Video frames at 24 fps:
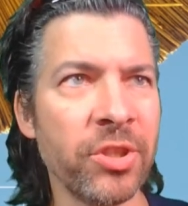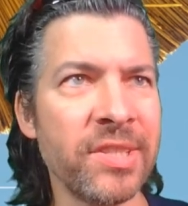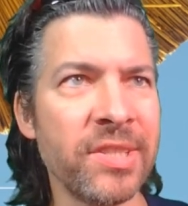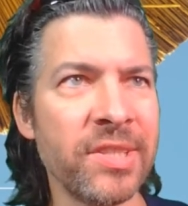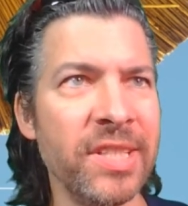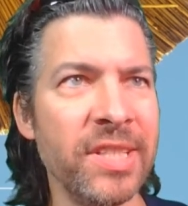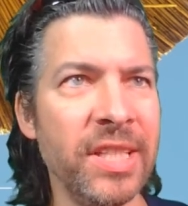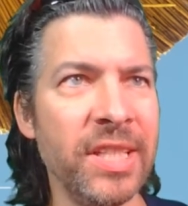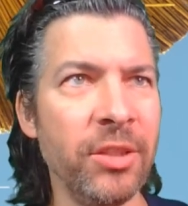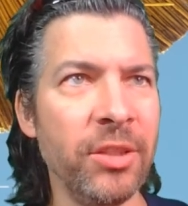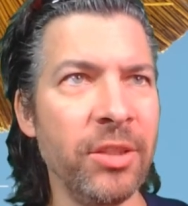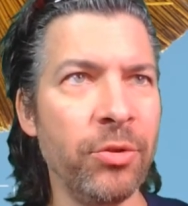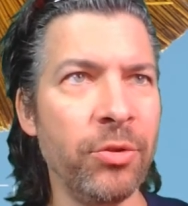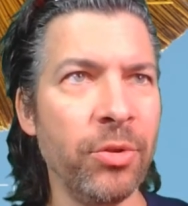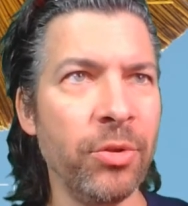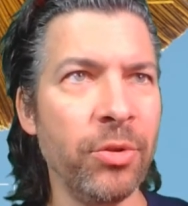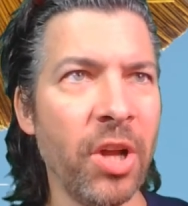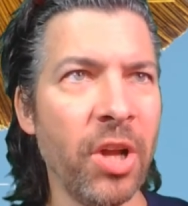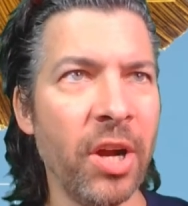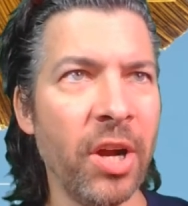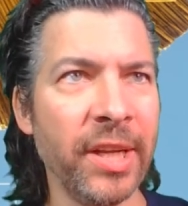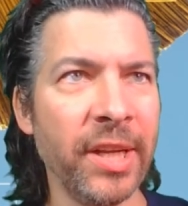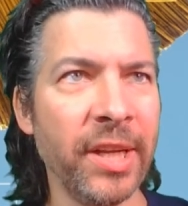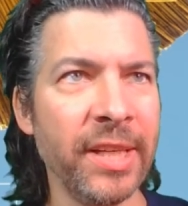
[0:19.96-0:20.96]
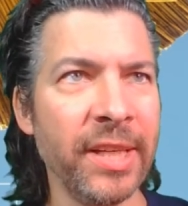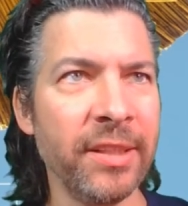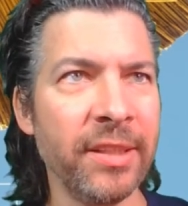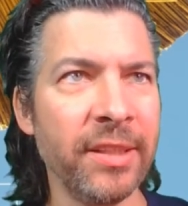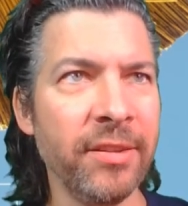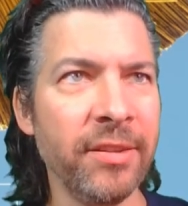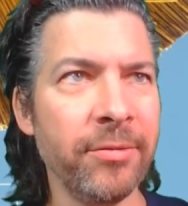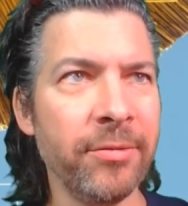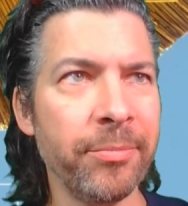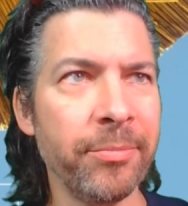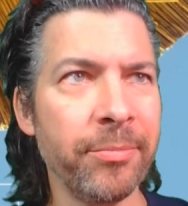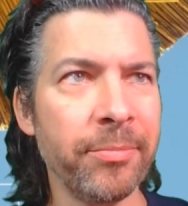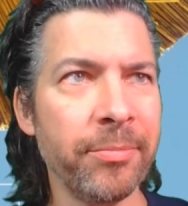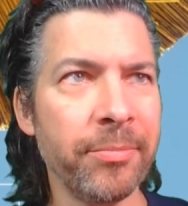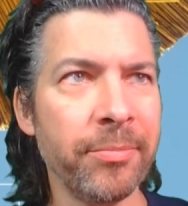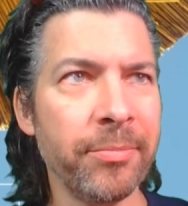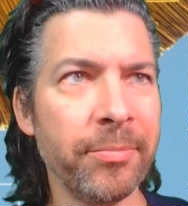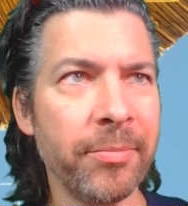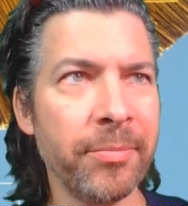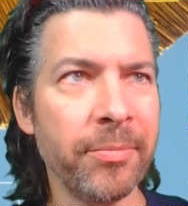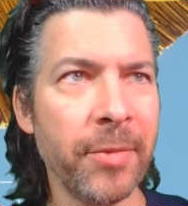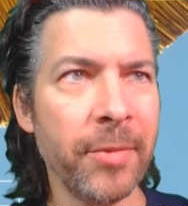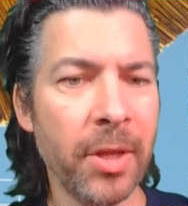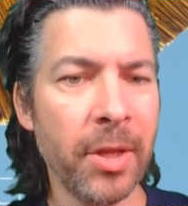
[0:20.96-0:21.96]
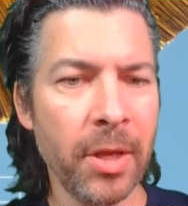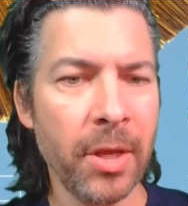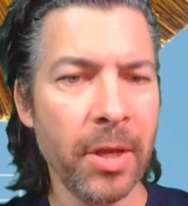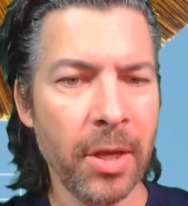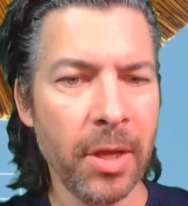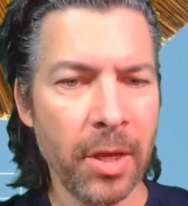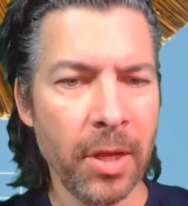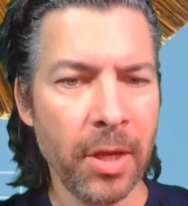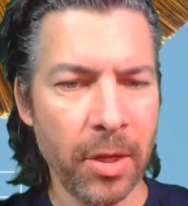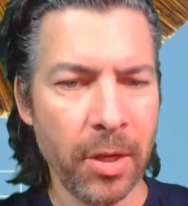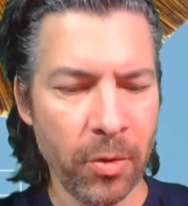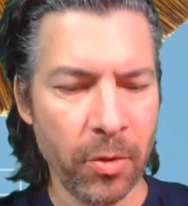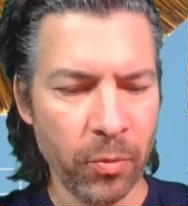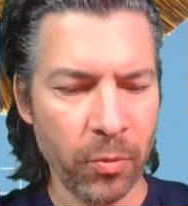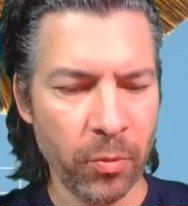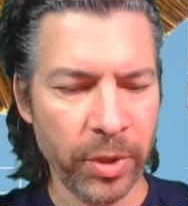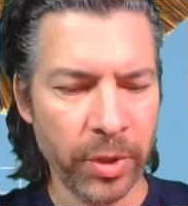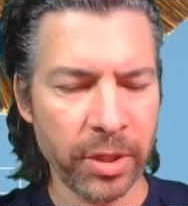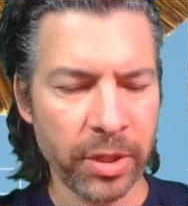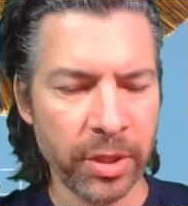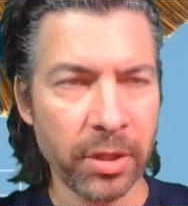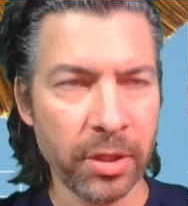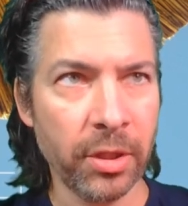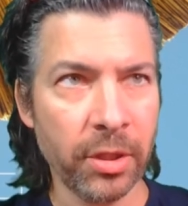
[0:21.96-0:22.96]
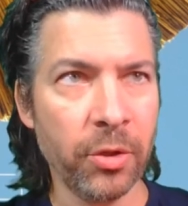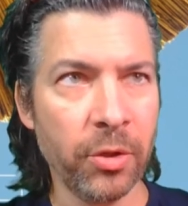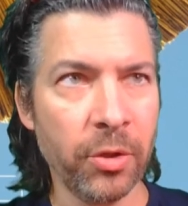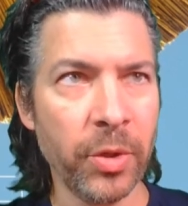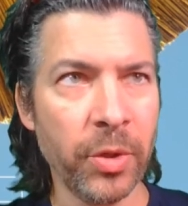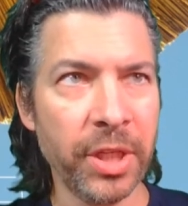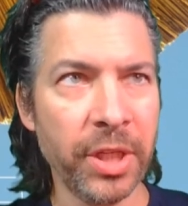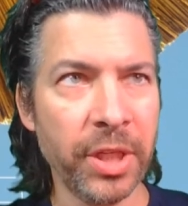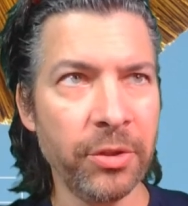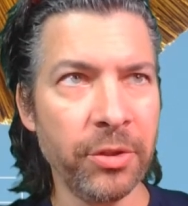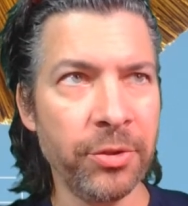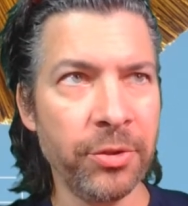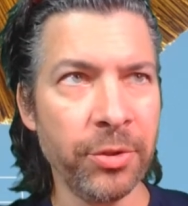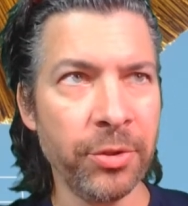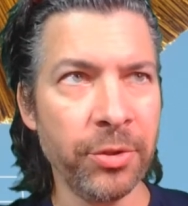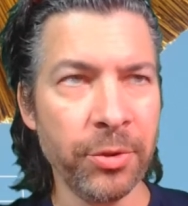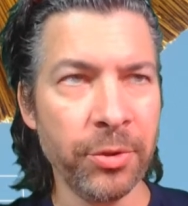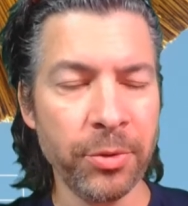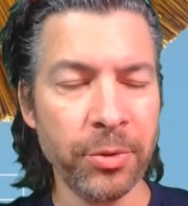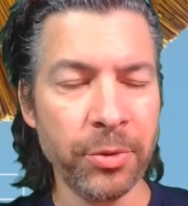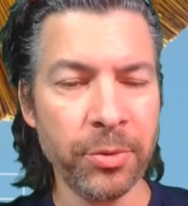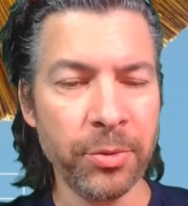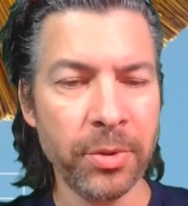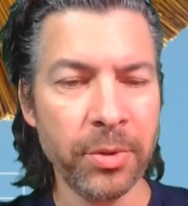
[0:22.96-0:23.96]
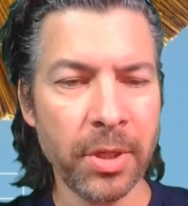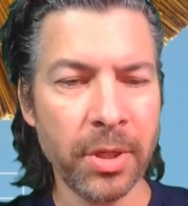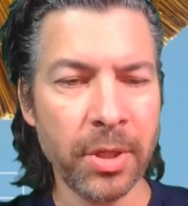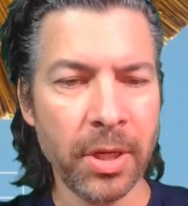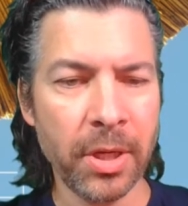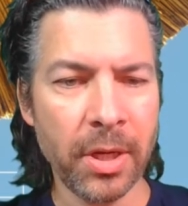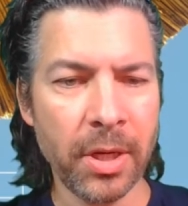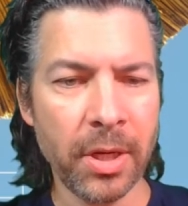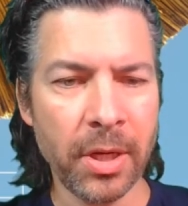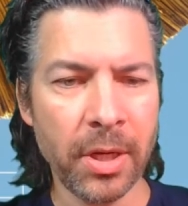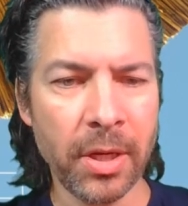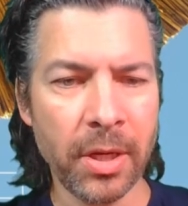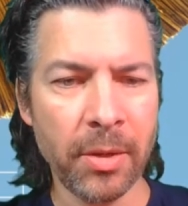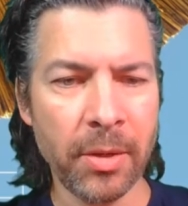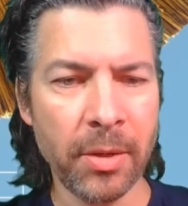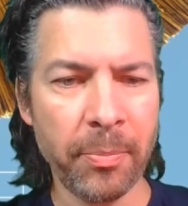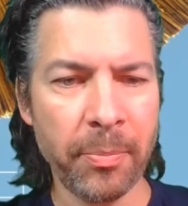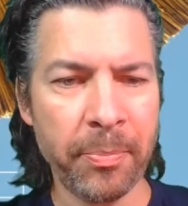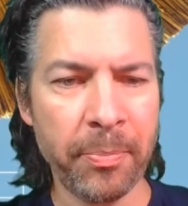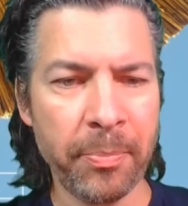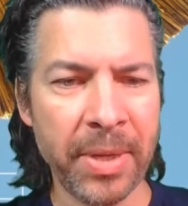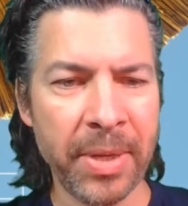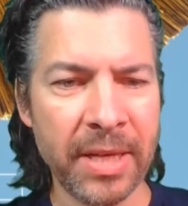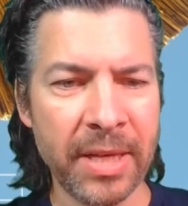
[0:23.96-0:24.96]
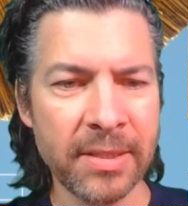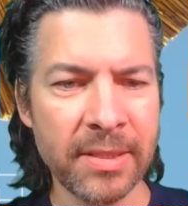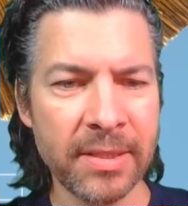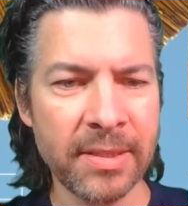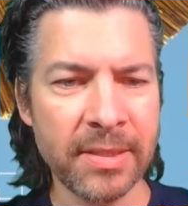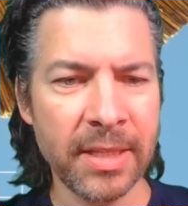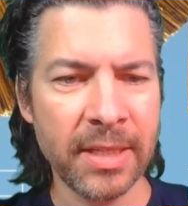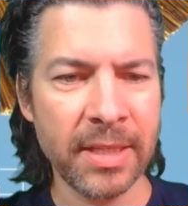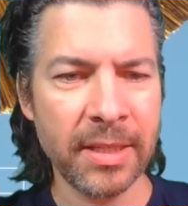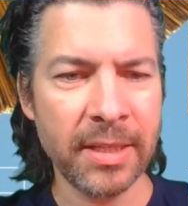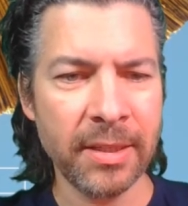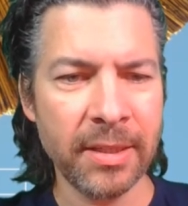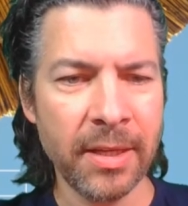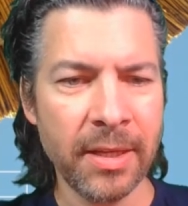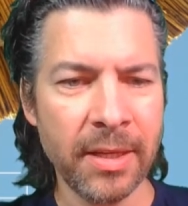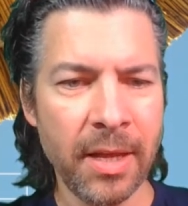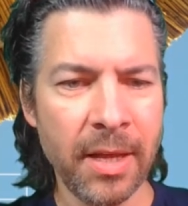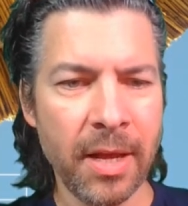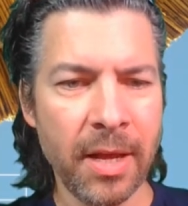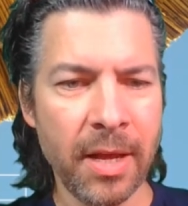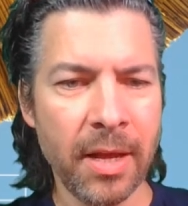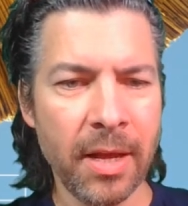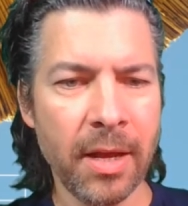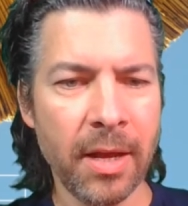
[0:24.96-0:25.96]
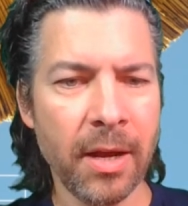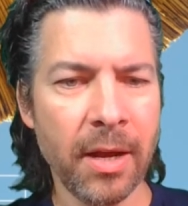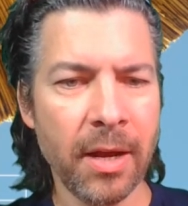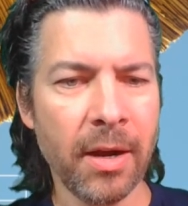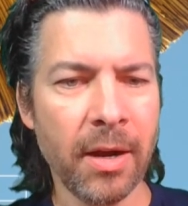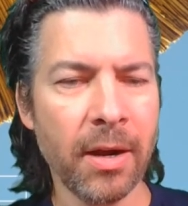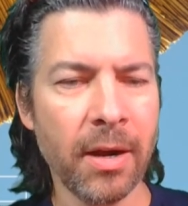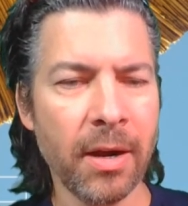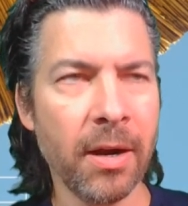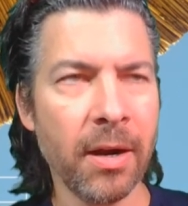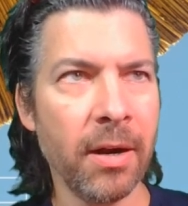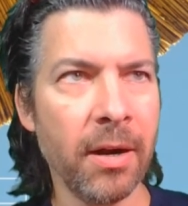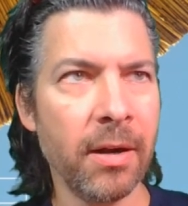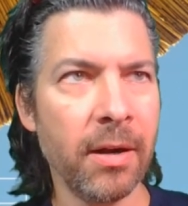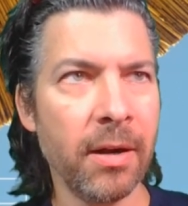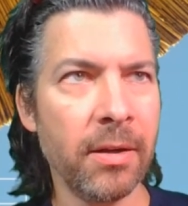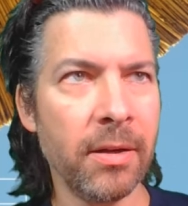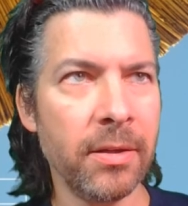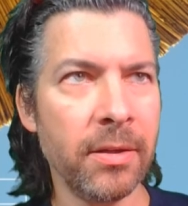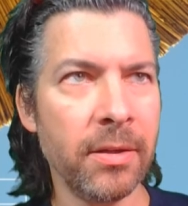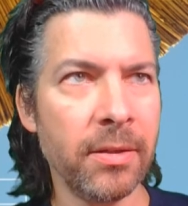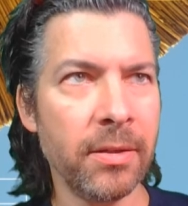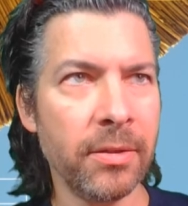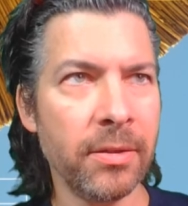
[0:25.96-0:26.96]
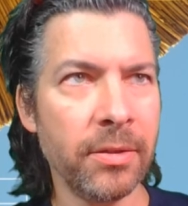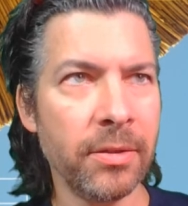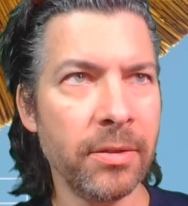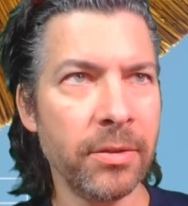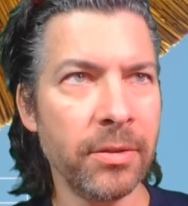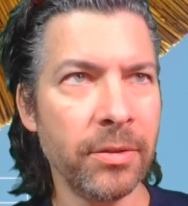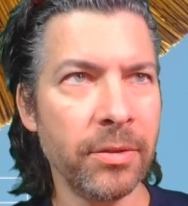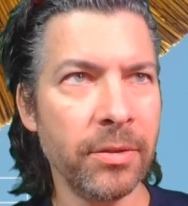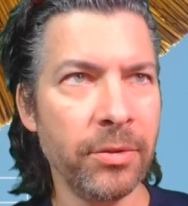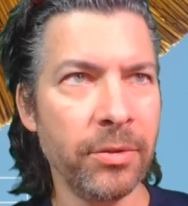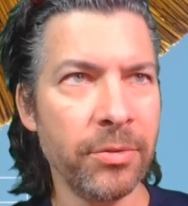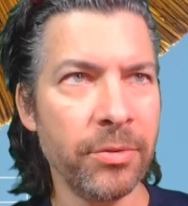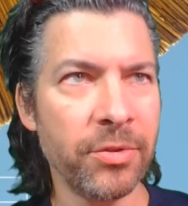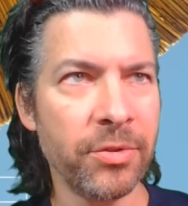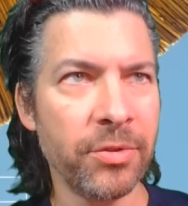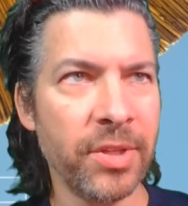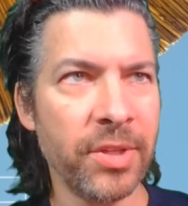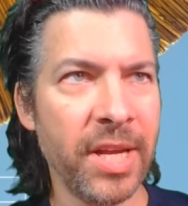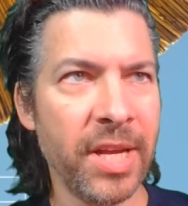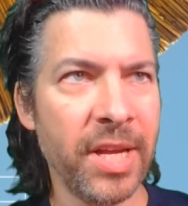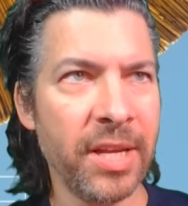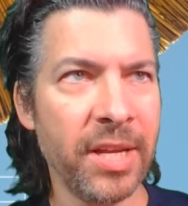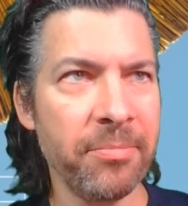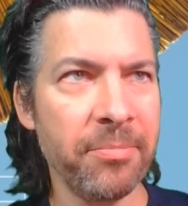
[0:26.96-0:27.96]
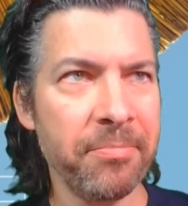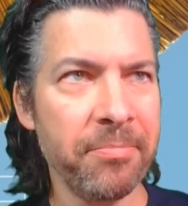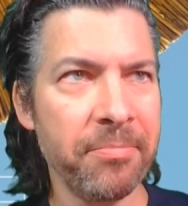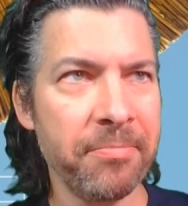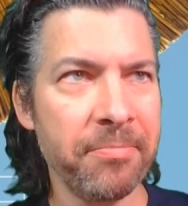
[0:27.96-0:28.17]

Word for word: need to log in. We're going to uh, paste in our username,